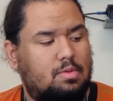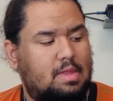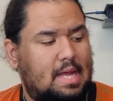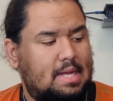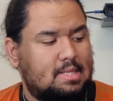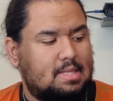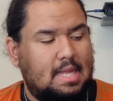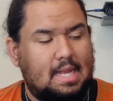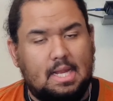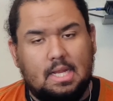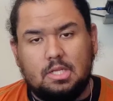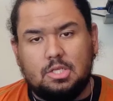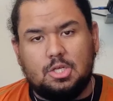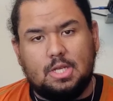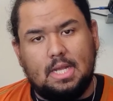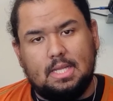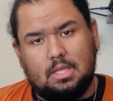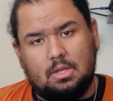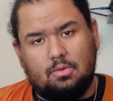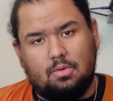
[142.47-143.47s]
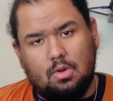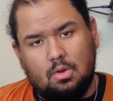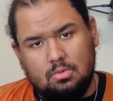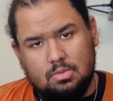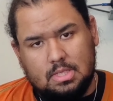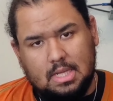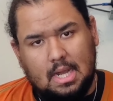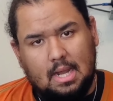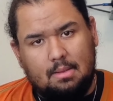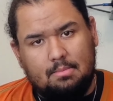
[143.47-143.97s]
that they each get their
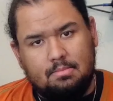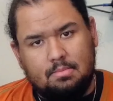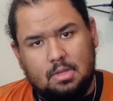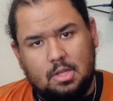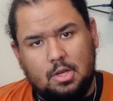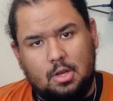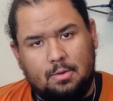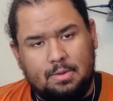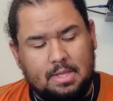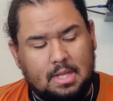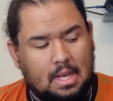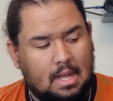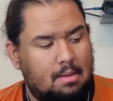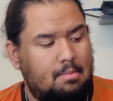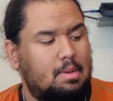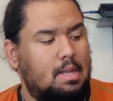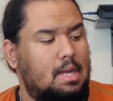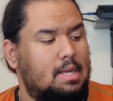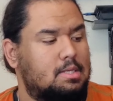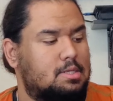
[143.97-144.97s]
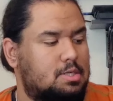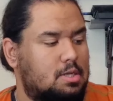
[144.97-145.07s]
own time, you know, in the limelight.